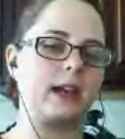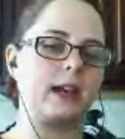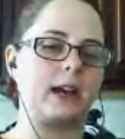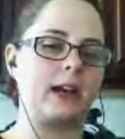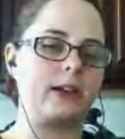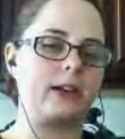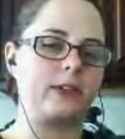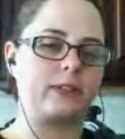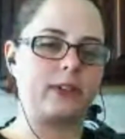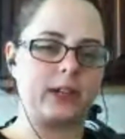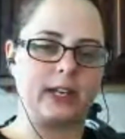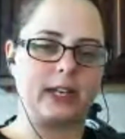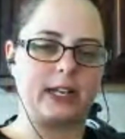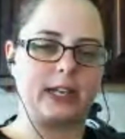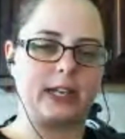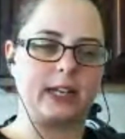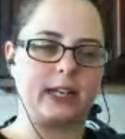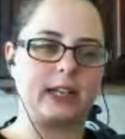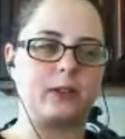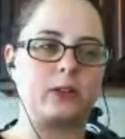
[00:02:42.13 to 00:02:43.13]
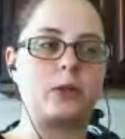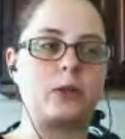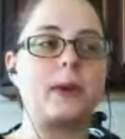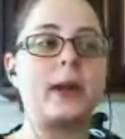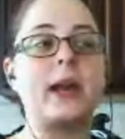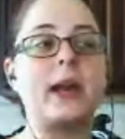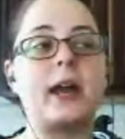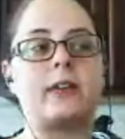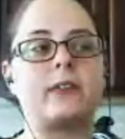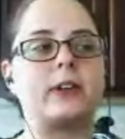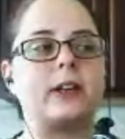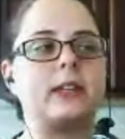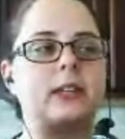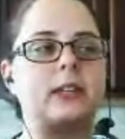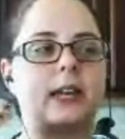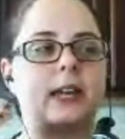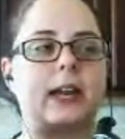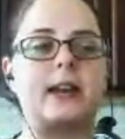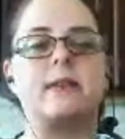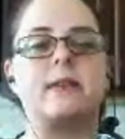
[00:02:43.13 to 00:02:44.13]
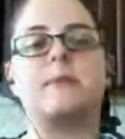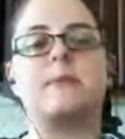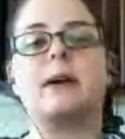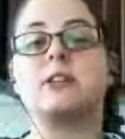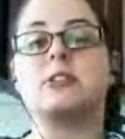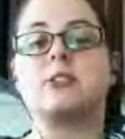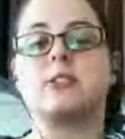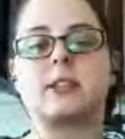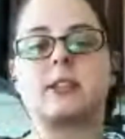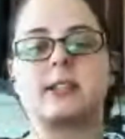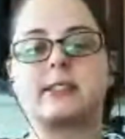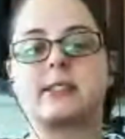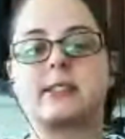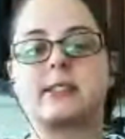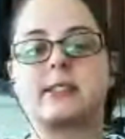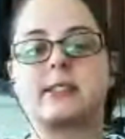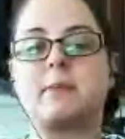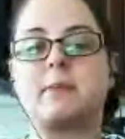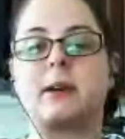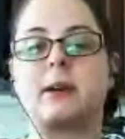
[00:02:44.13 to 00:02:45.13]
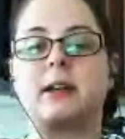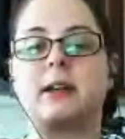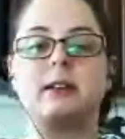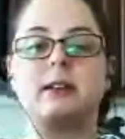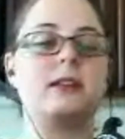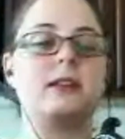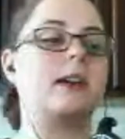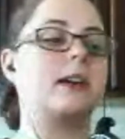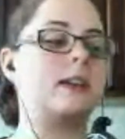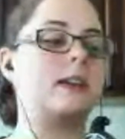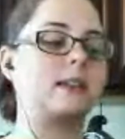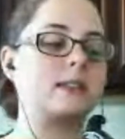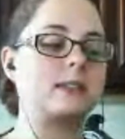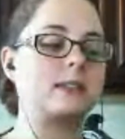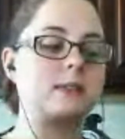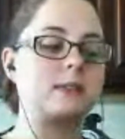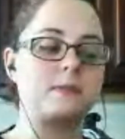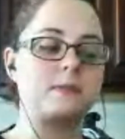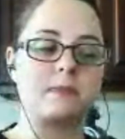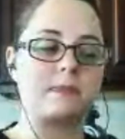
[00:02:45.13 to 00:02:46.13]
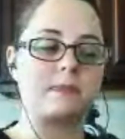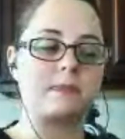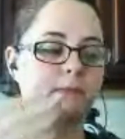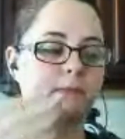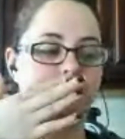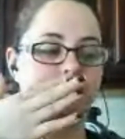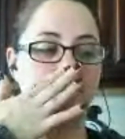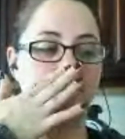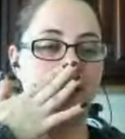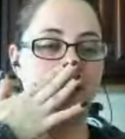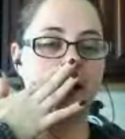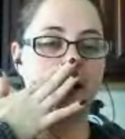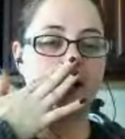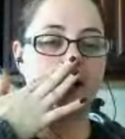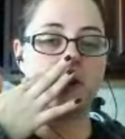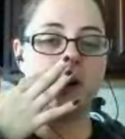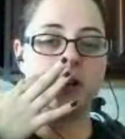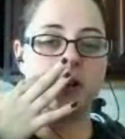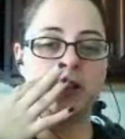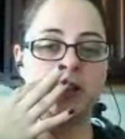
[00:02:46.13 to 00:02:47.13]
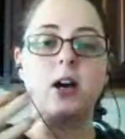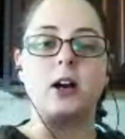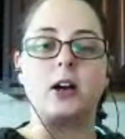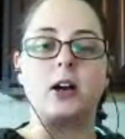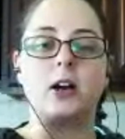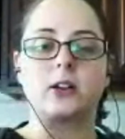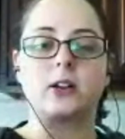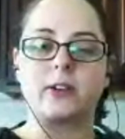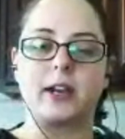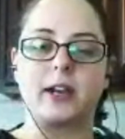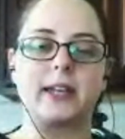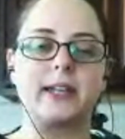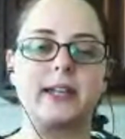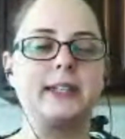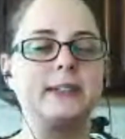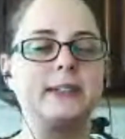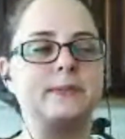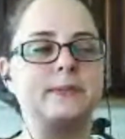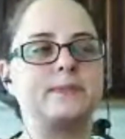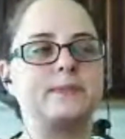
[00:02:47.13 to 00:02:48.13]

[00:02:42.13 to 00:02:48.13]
I read it, the way I read, like I imagine things in my mind as I go along, right?